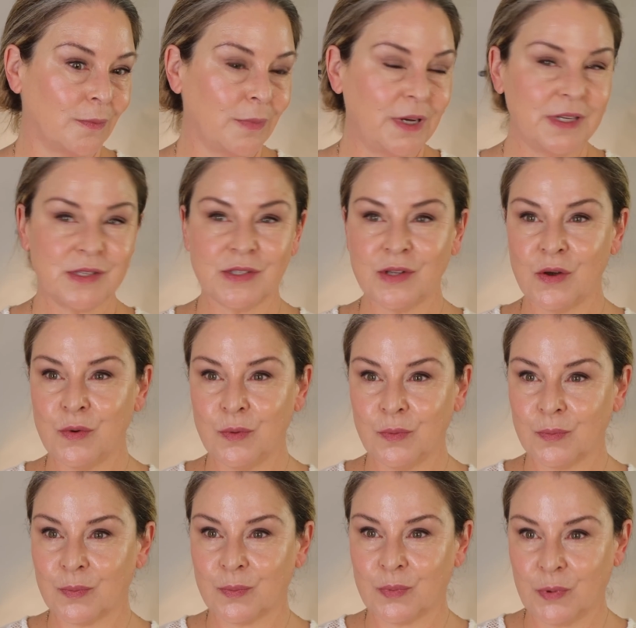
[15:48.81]
But it's so
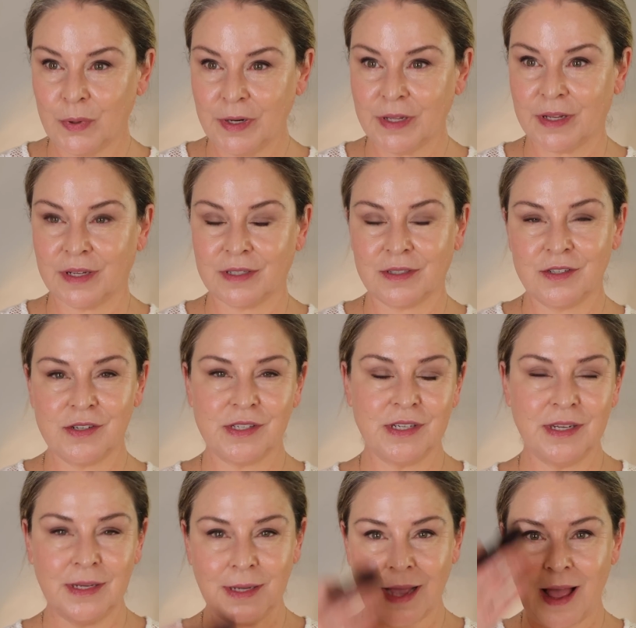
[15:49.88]
pretty. Do you
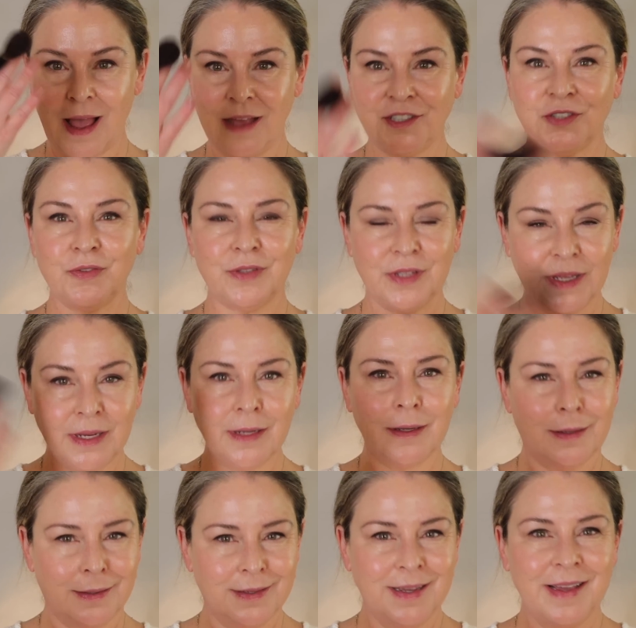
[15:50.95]
see? I do think
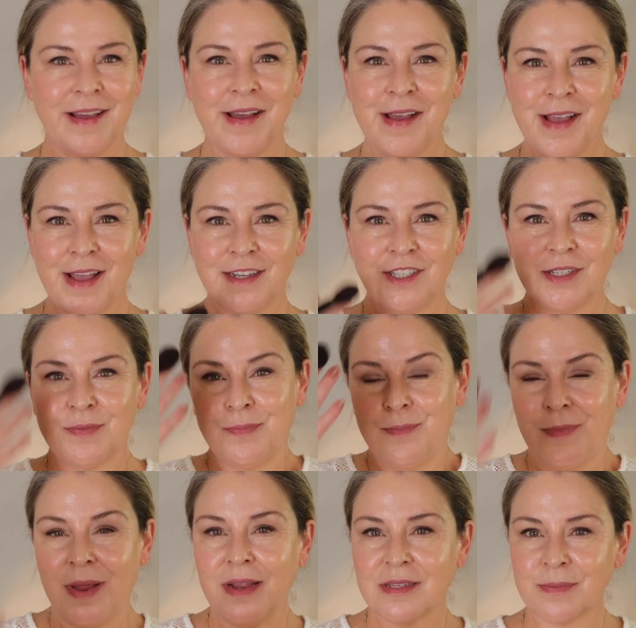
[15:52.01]
it just
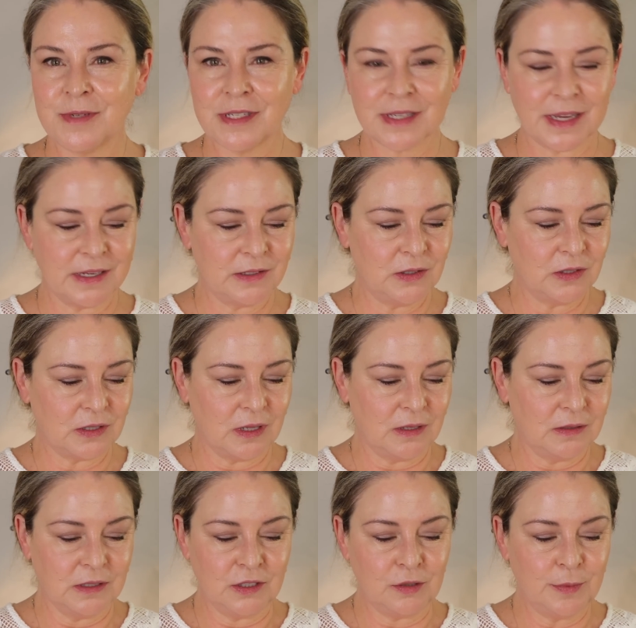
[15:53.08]
makes my skin look a
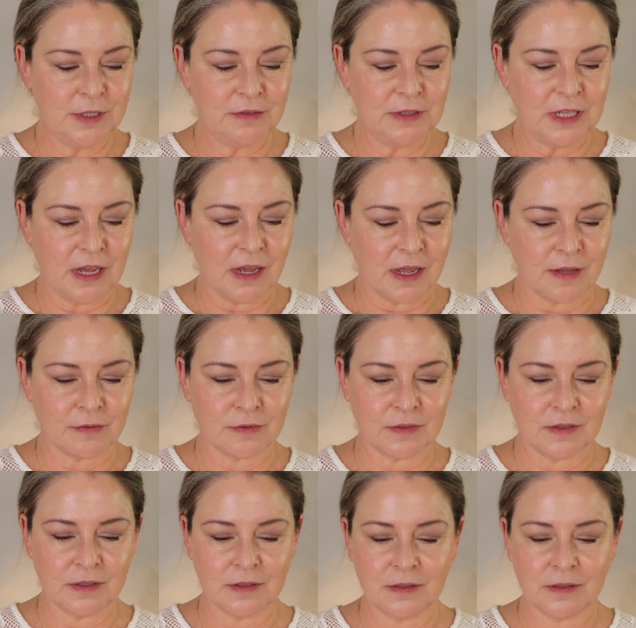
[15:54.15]
little bit alive.